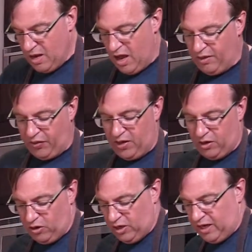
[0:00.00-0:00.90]
The
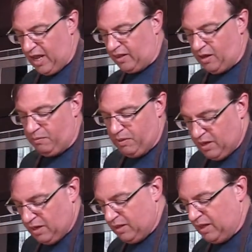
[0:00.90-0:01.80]
thinner you get them,
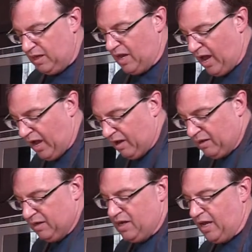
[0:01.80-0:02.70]
the
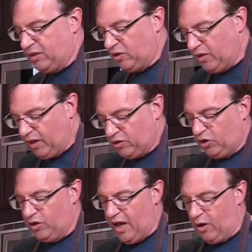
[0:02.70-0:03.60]
nicer they'll
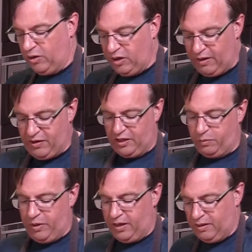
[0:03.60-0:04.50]
turn out, and you'll have nice
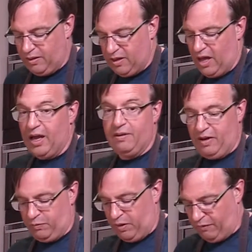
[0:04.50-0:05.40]
big
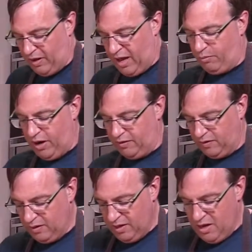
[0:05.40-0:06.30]
flatbreads.
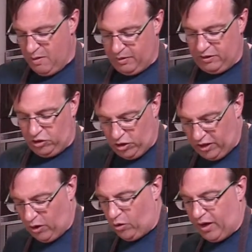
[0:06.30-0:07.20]
But these are
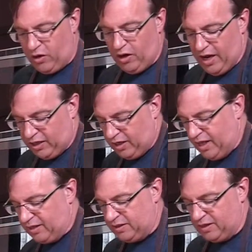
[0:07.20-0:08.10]
turning out quite good, actually.
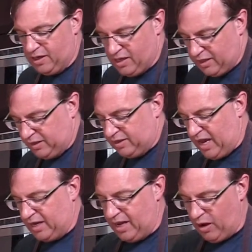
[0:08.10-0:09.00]
That's
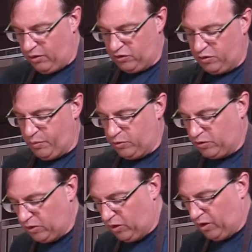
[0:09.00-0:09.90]
exactly how they're
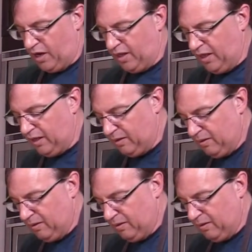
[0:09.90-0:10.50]
supposed to look, I think.